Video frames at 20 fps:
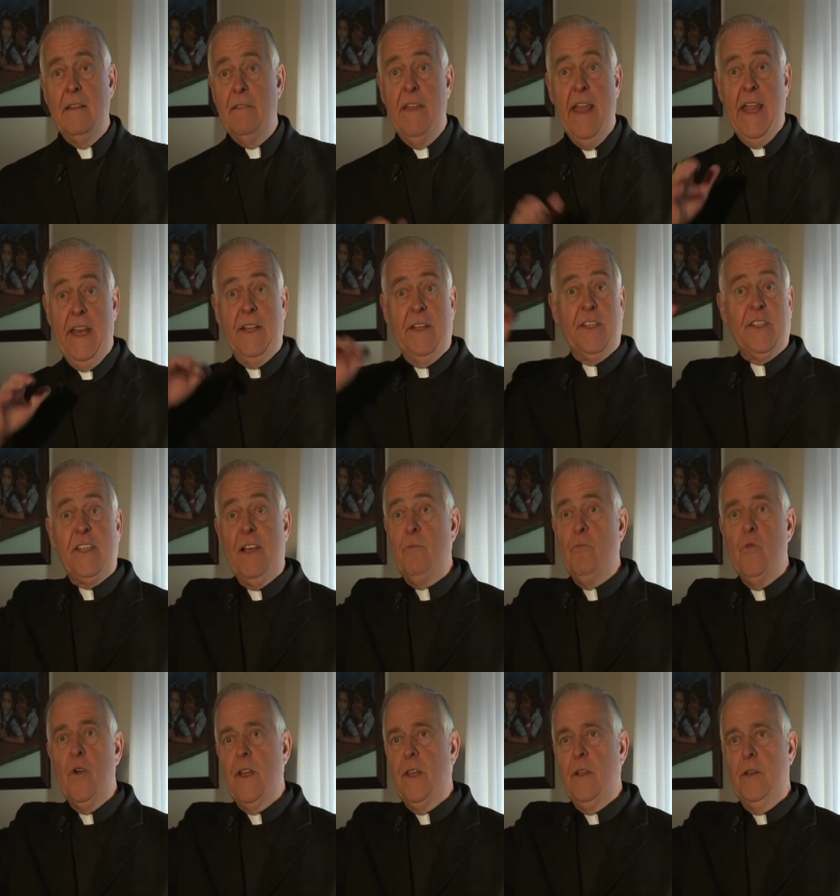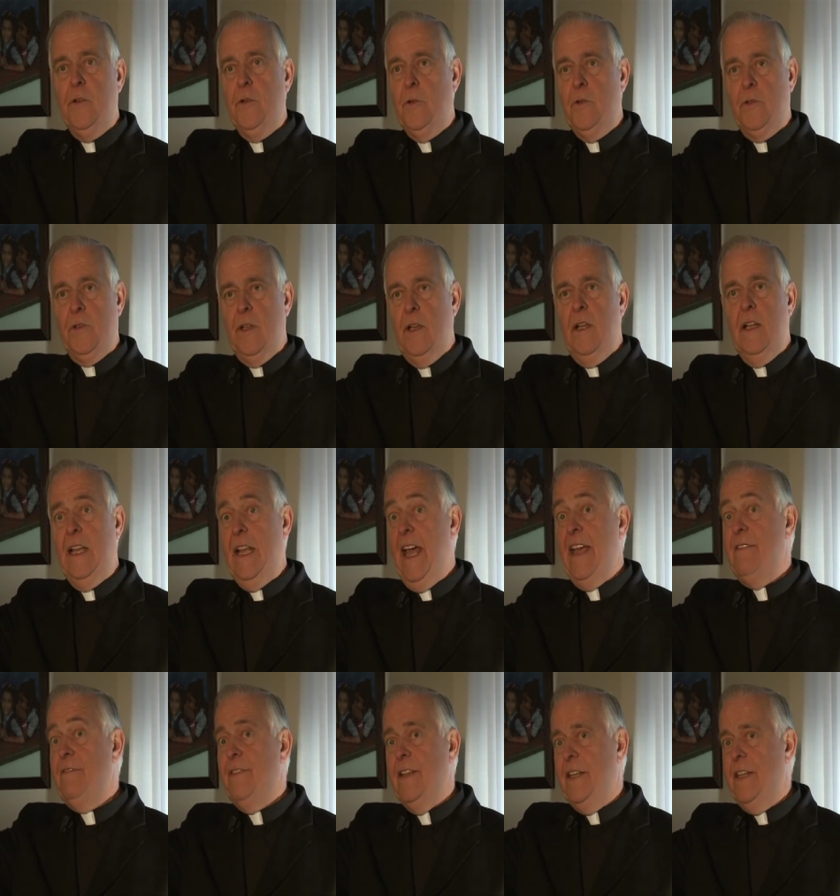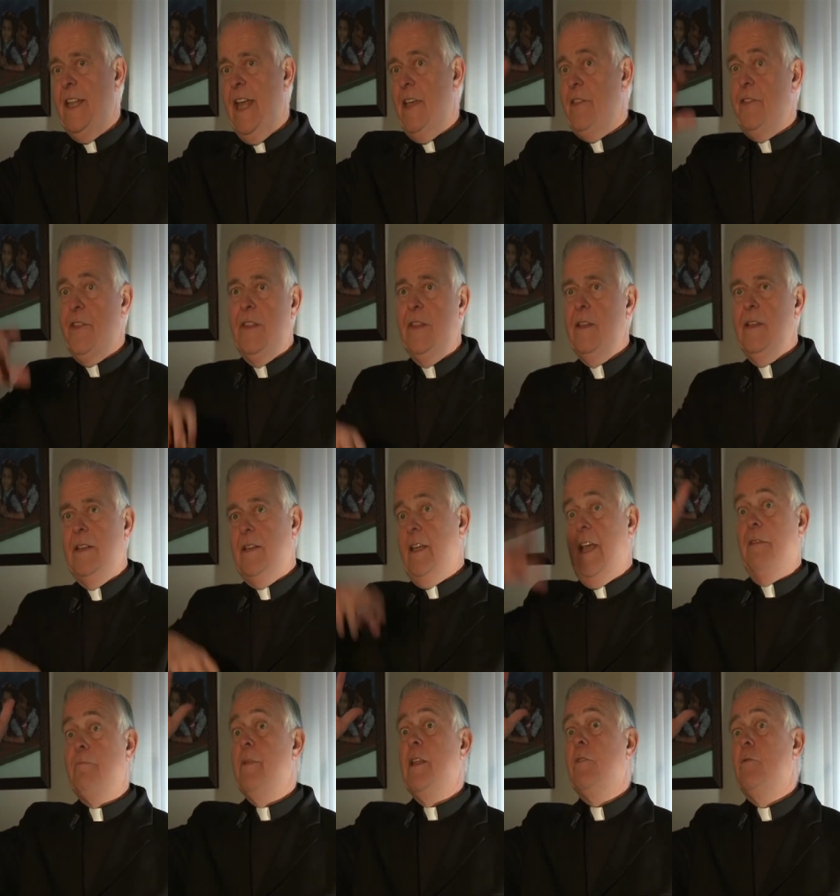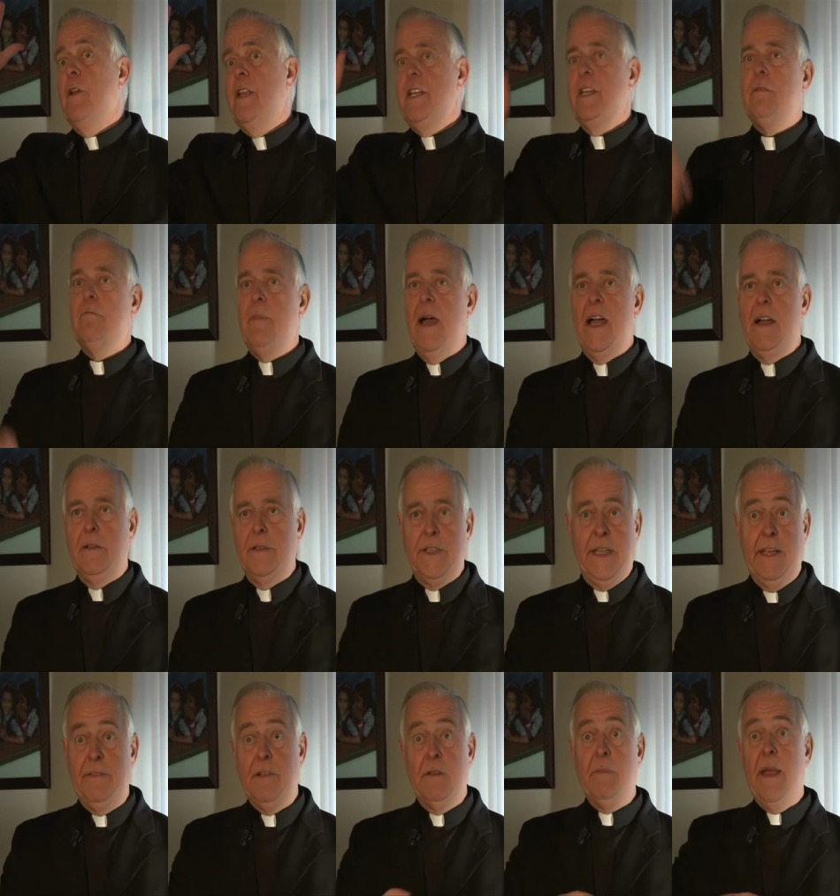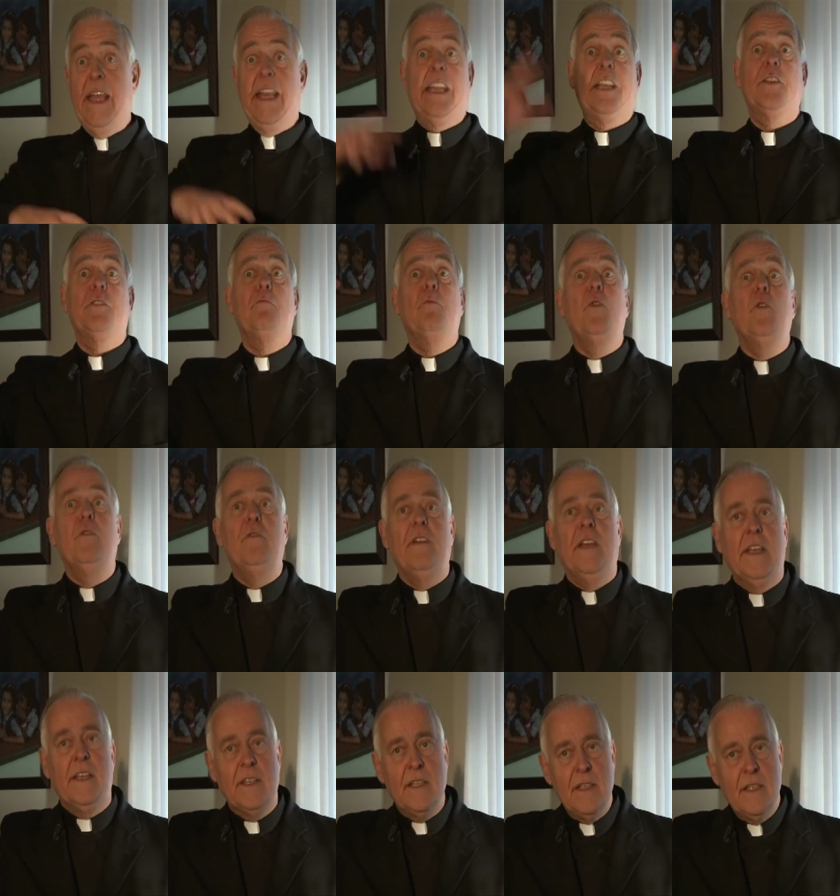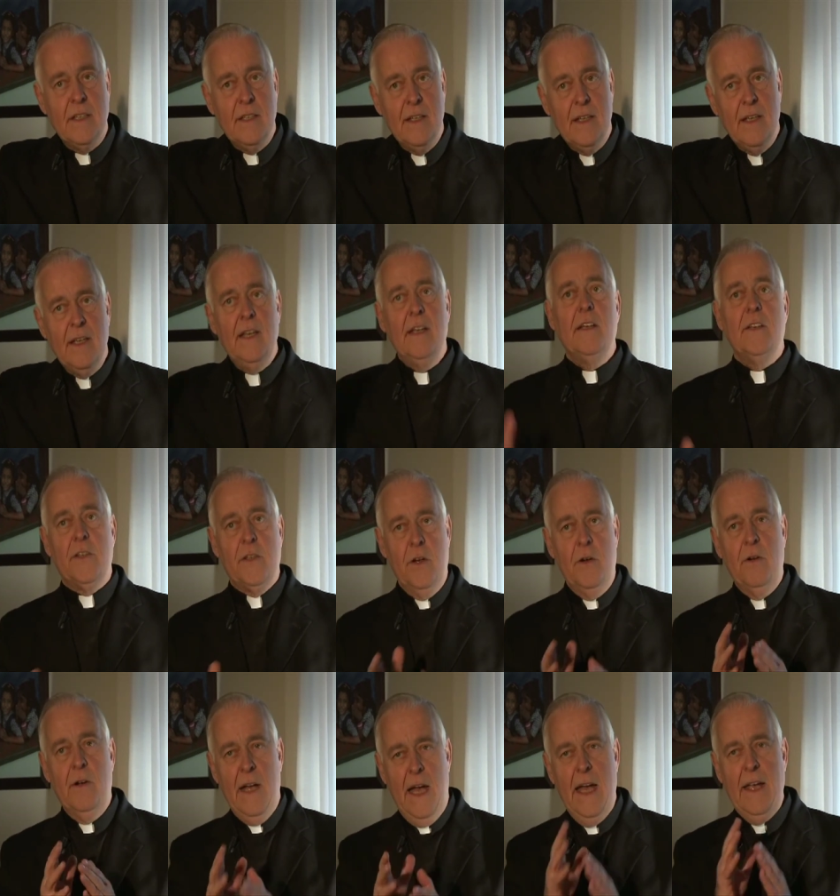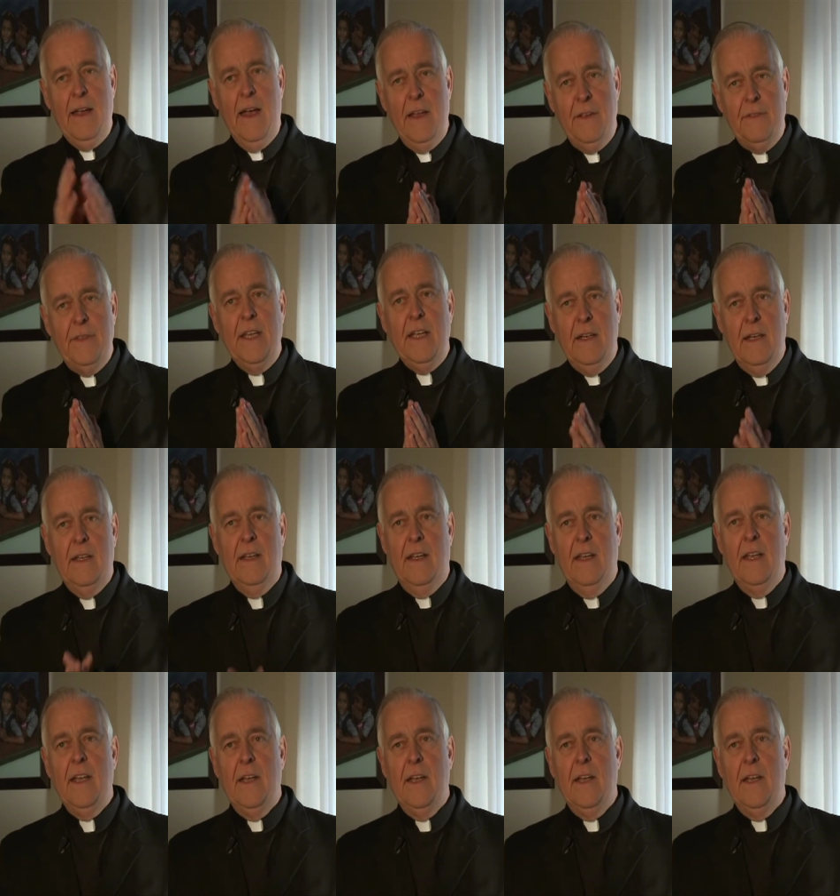than someone whose life and death have been written about, even made into movies. So I, I think